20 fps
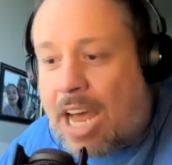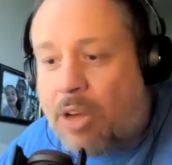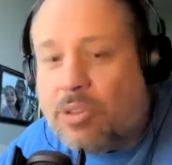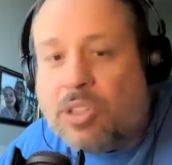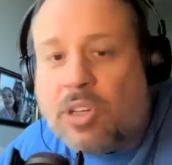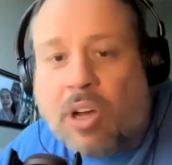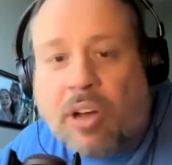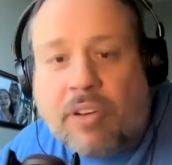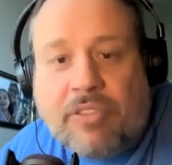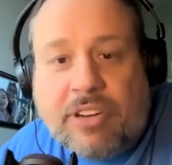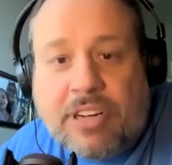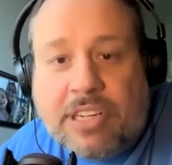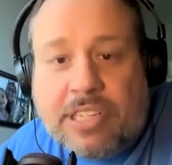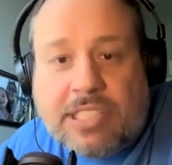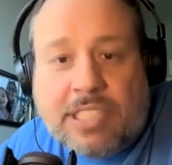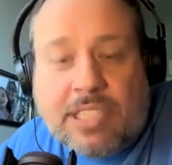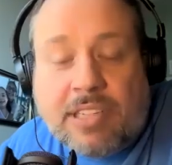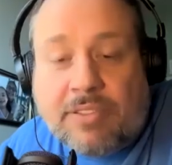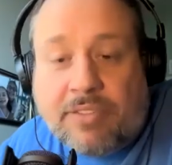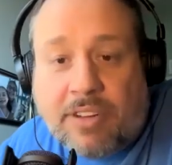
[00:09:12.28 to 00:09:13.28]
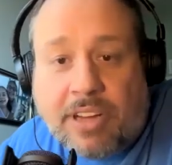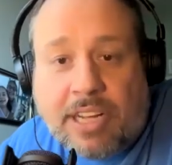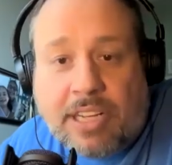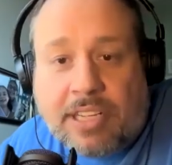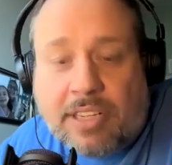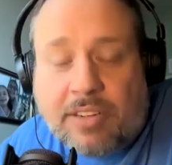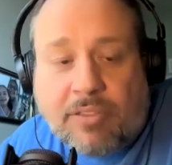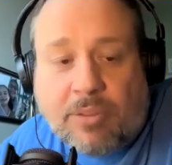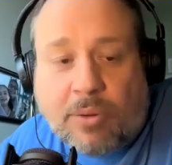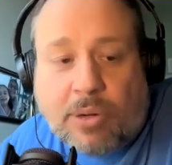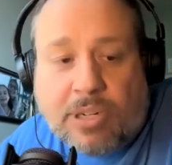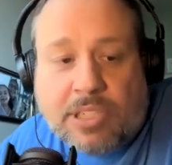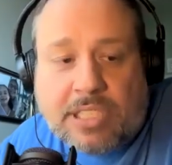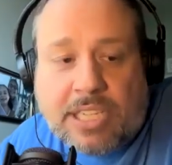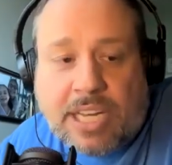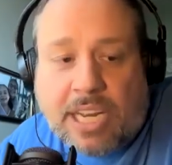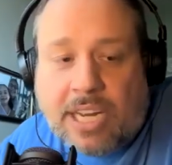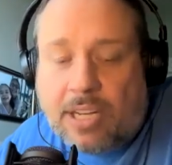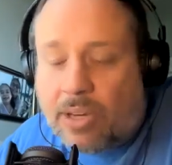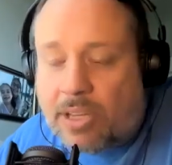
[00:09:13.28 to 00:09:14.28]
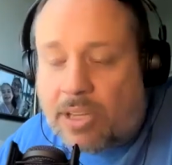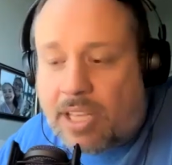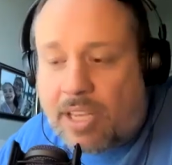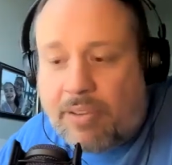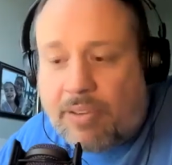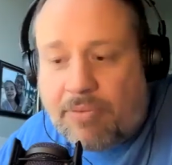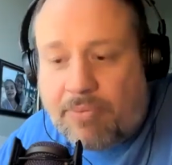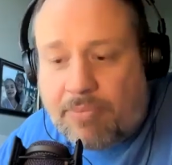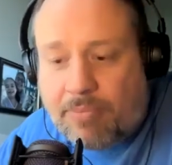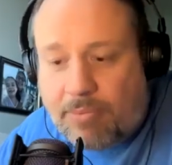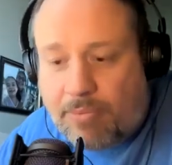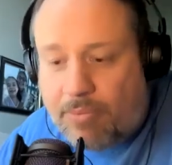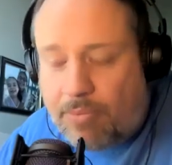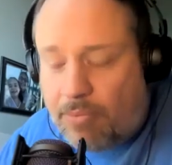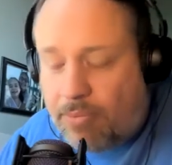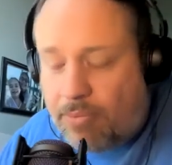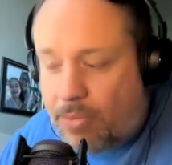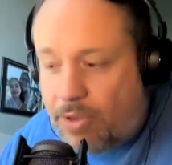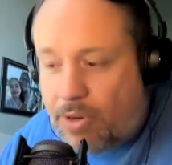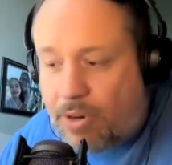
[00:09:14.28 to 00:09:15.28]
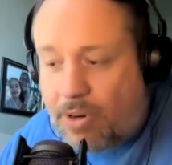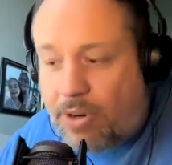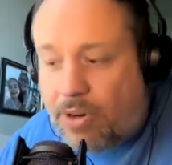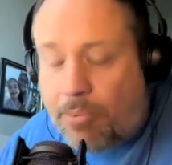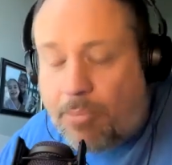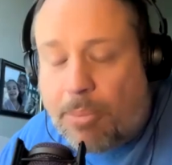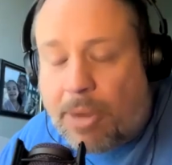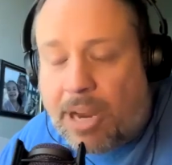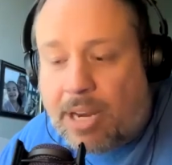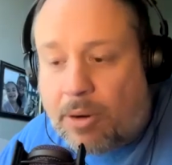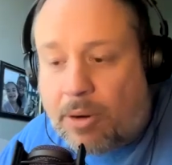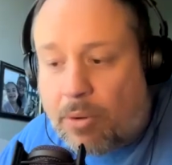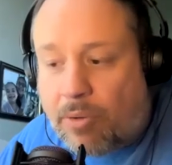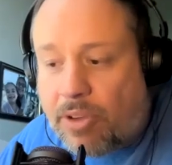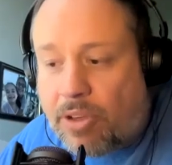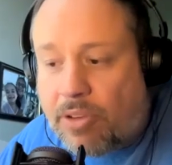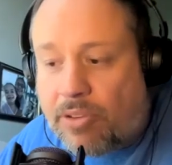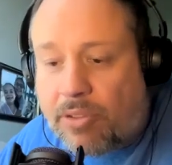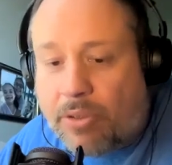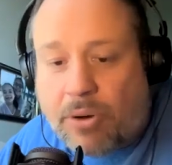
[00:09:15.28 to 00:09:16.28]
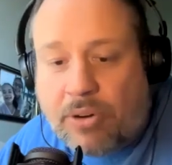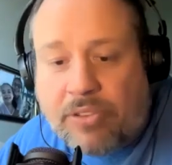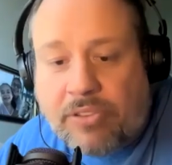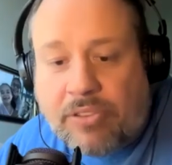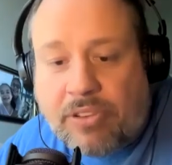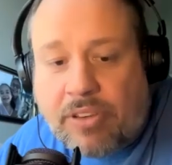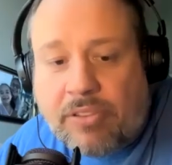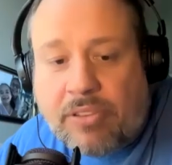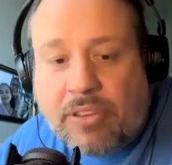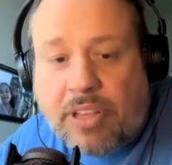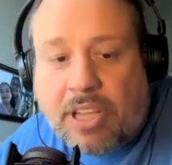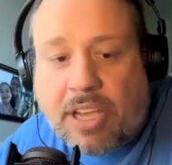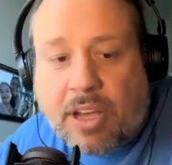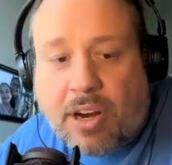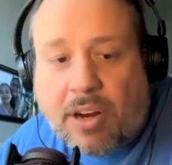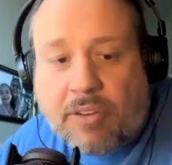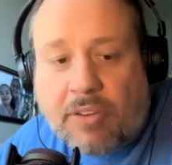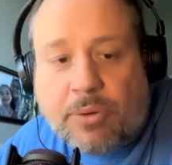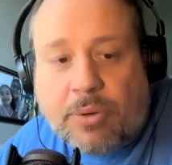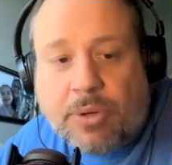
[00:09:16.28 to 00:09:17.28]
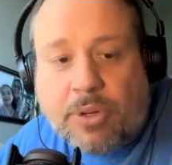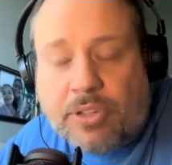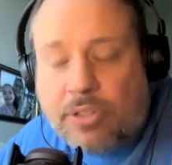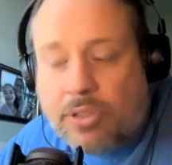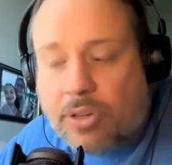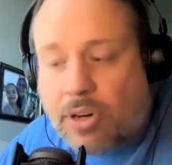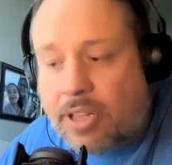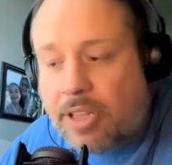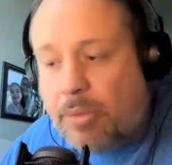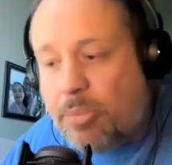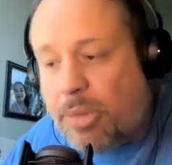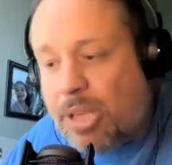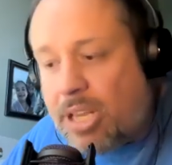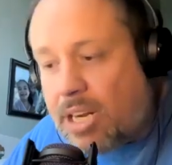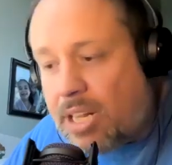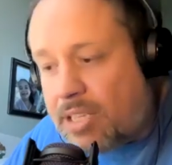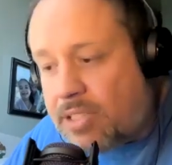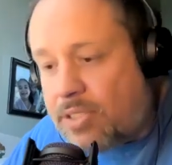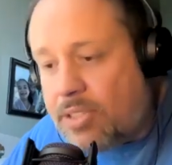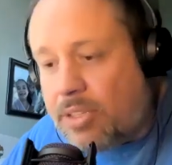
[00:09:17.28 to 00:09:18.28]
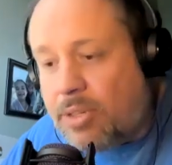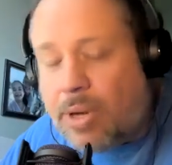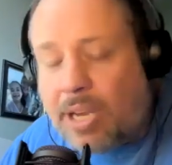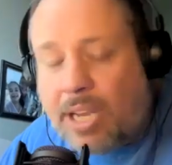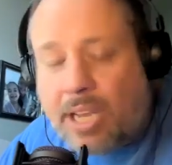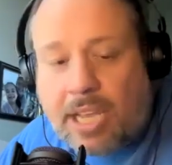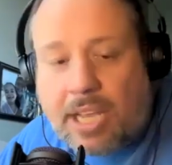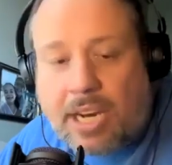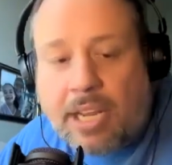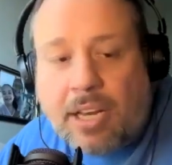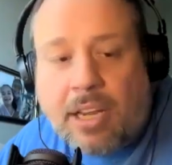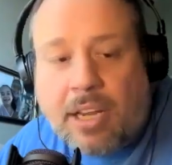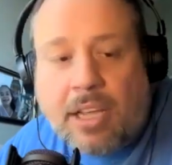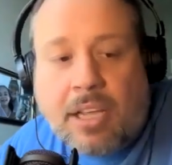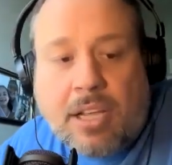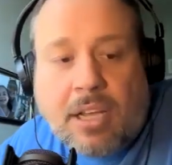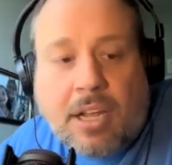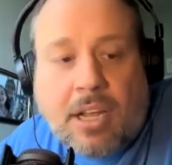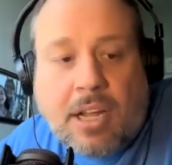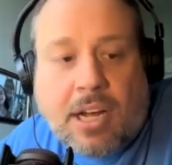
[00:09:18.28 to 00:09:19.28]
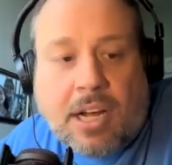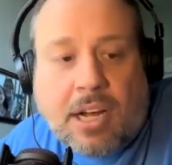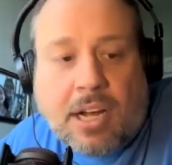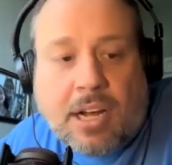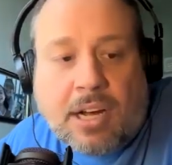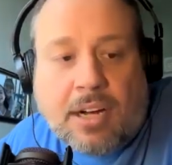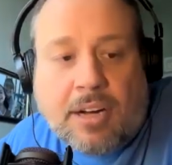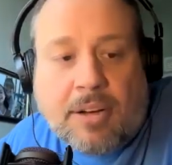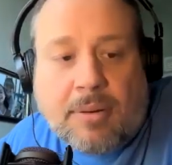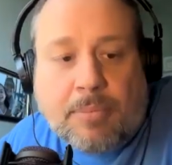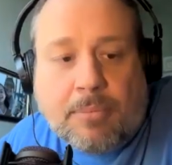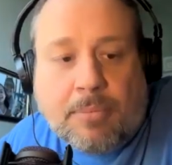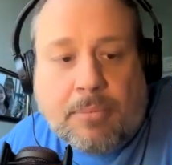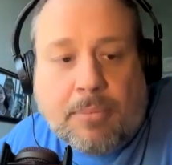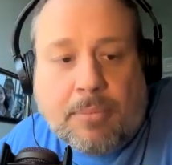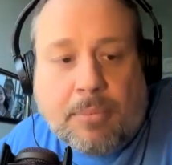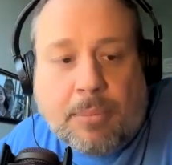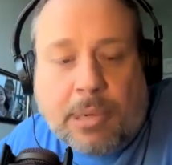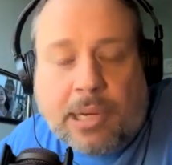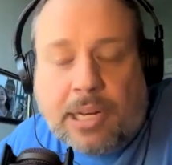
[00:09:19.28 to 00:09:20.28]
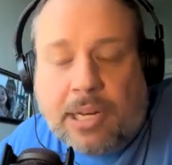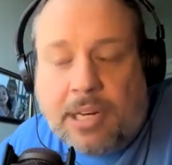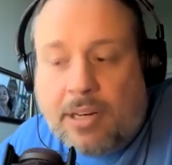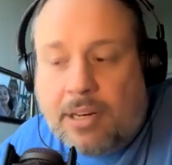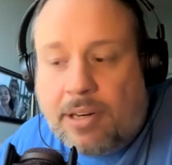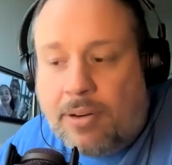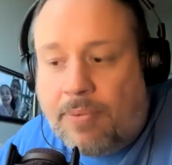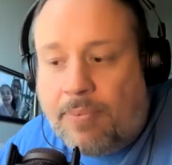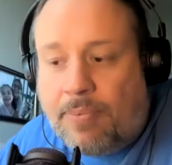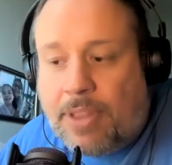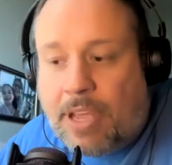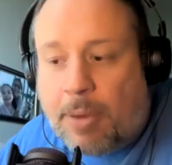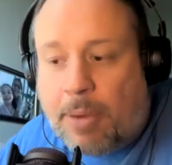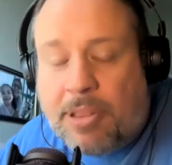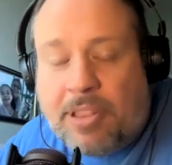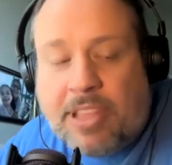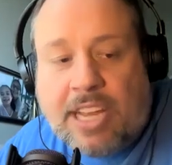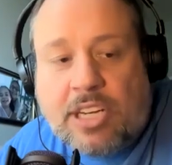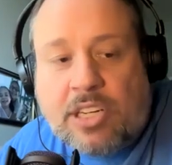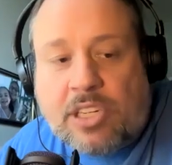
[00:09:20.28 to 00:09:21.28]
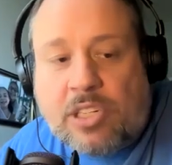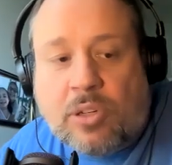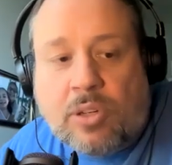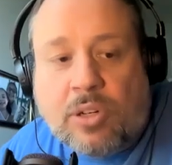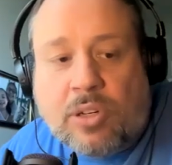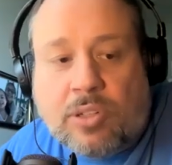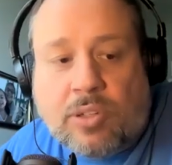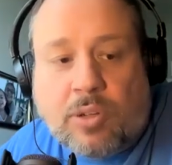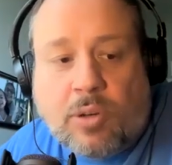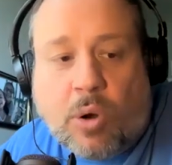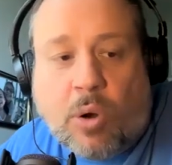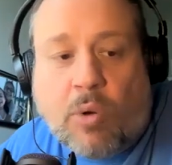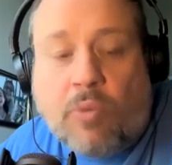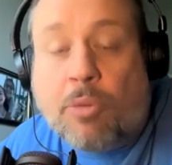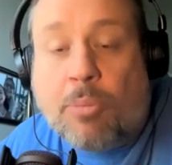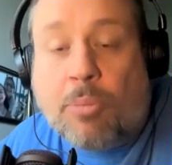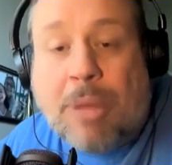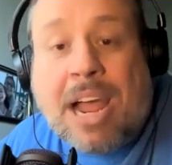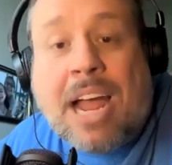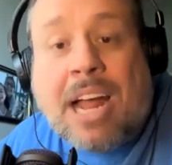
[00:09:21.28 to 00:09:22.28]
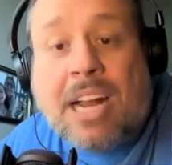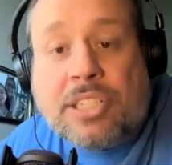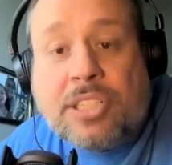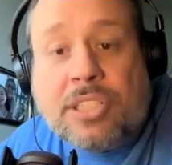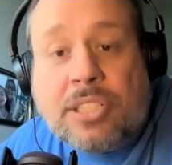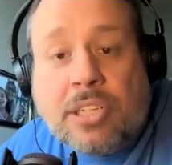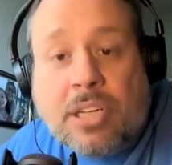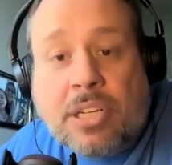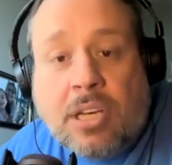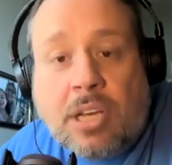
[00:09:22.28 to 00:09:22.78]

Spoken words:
tough it is to defend. And Florida State, look, they're in Mike Norvell's 3rd season. They got off to a good start. They beat LSU. I get it. But I mean, they just looked overmatched